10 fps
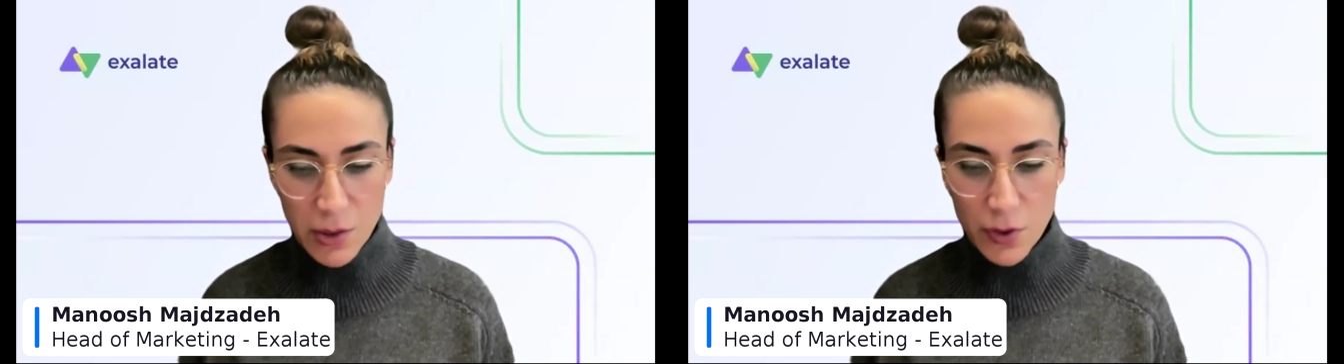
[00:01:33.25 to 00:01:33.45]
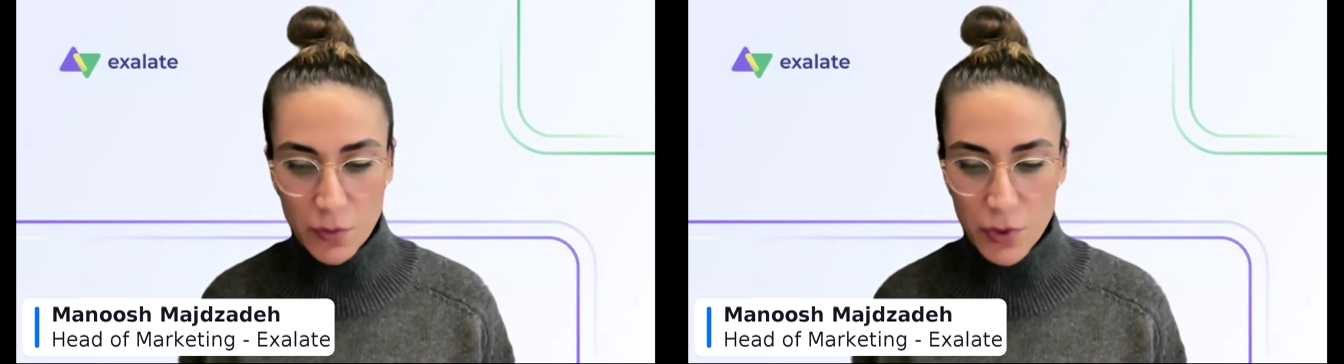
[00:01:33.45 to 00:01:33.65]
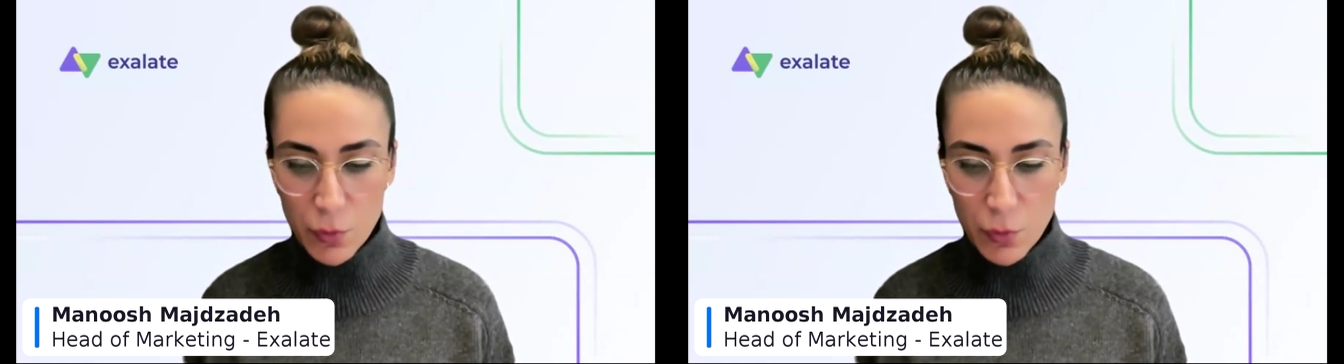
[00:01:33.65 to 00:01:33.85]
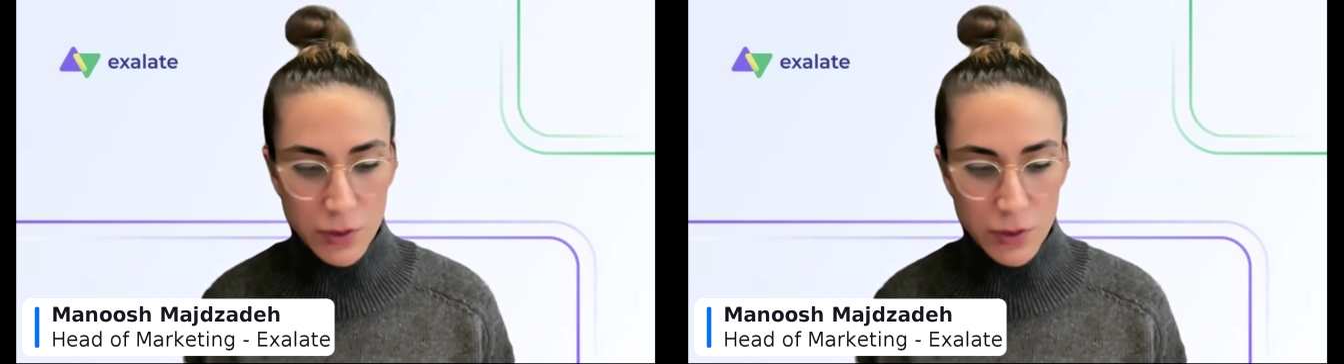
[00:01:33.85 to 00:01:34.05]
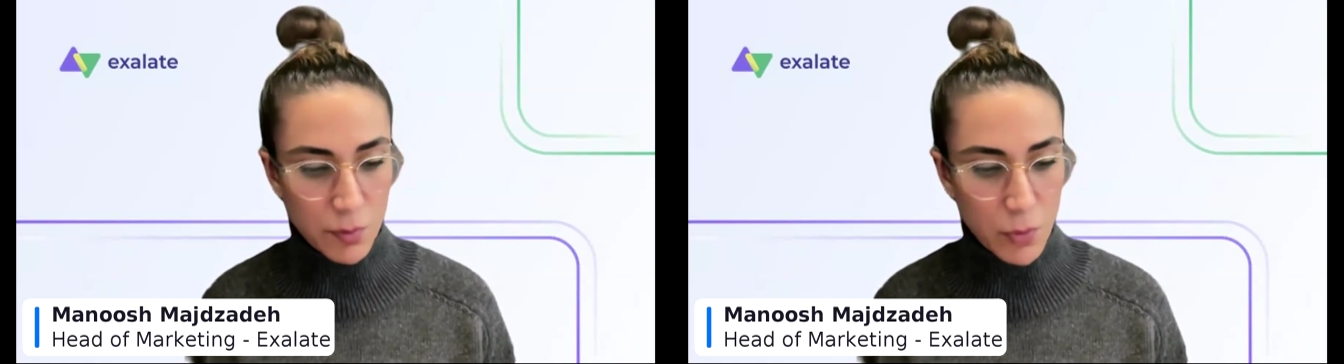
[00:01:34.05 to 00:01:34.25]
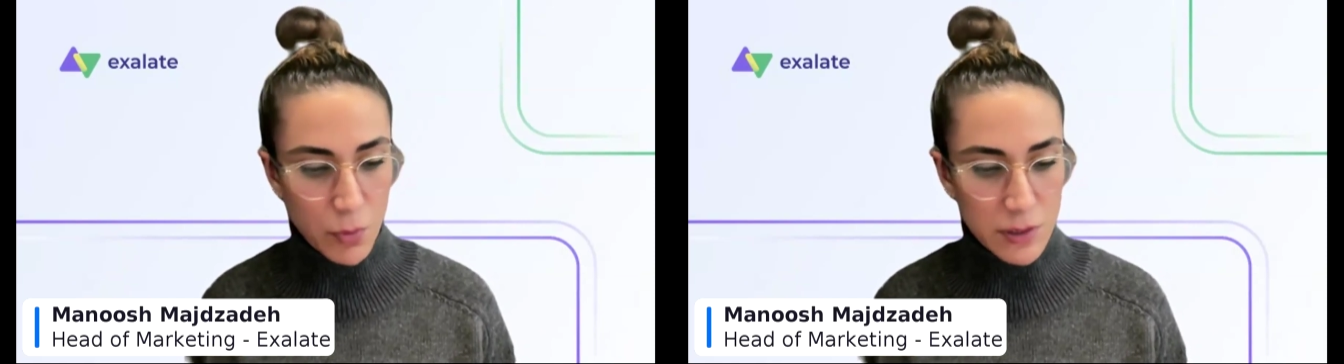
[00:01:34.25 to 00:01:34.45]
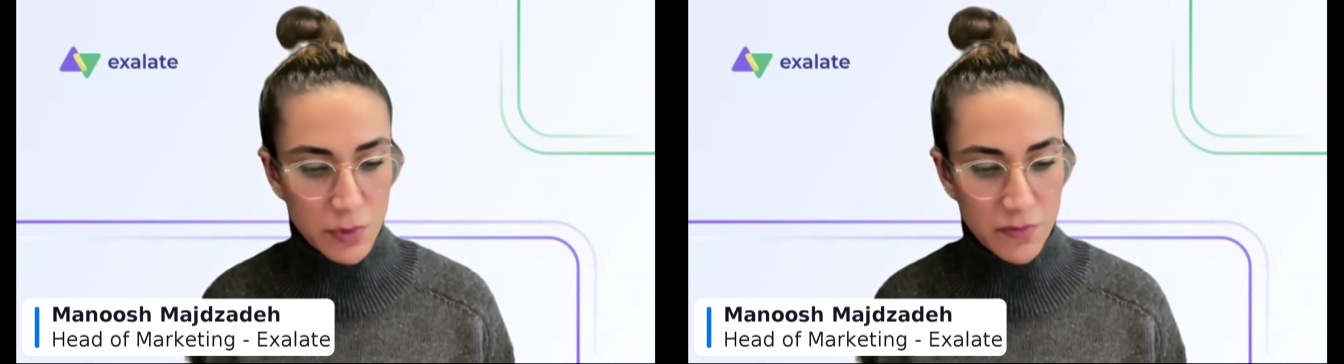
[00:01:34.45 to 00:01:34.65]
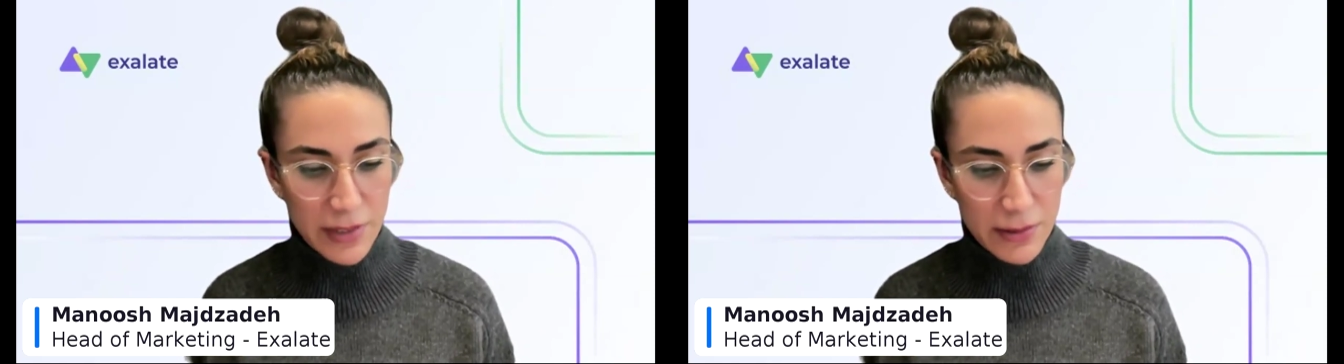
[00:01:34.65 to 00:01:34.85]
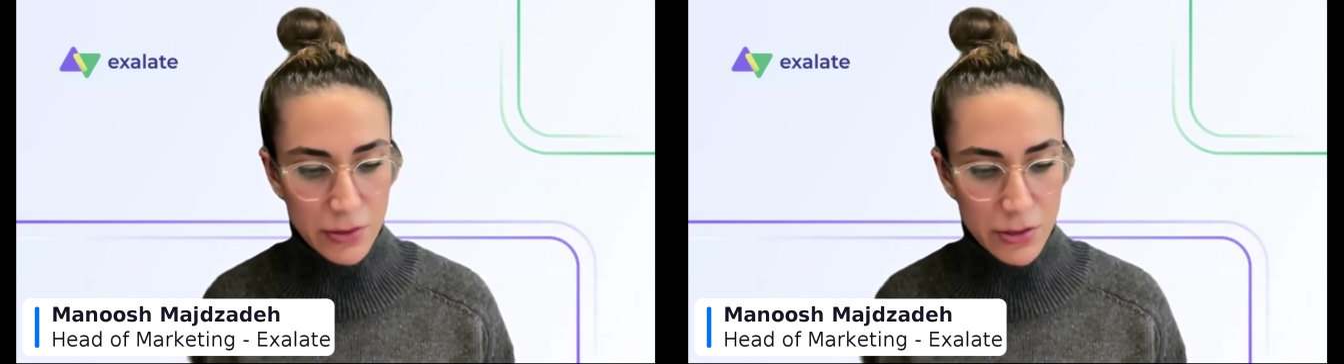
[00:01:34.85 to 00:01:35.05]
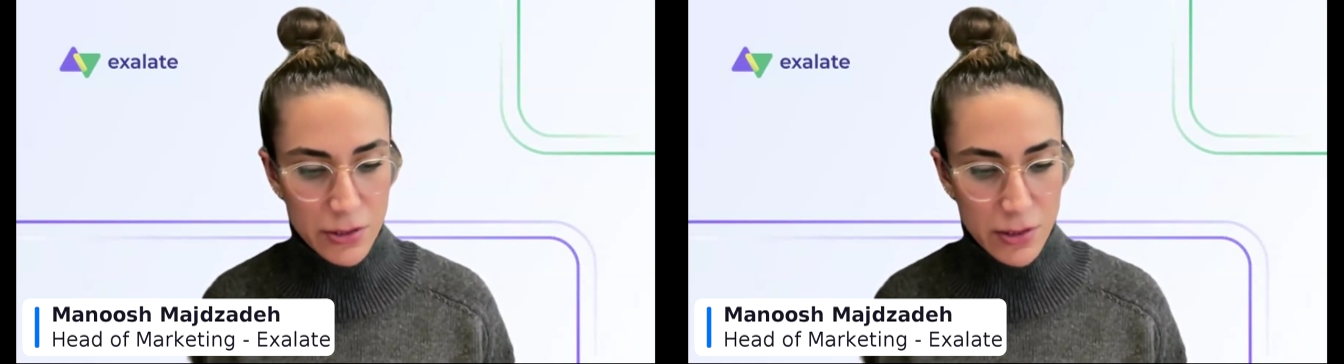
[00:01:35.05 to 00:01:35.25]
where we worked with multiple
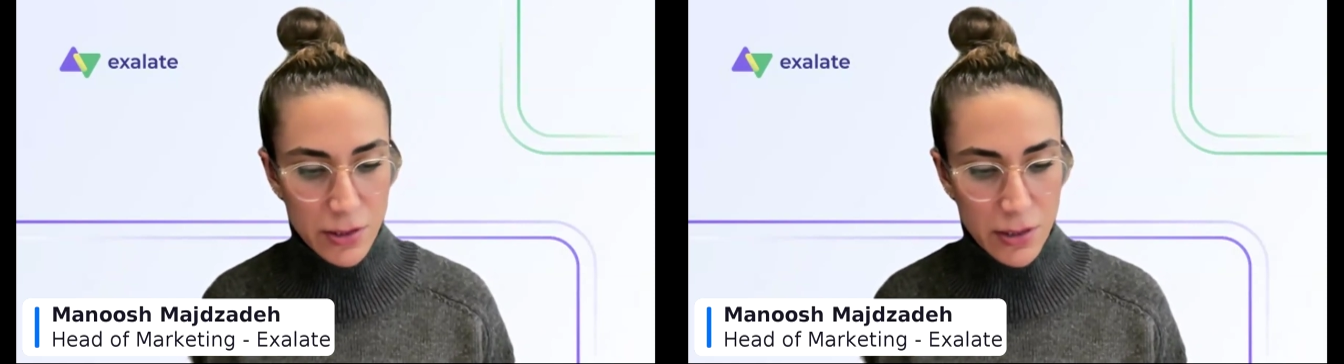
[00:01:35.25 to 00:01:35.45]
vendors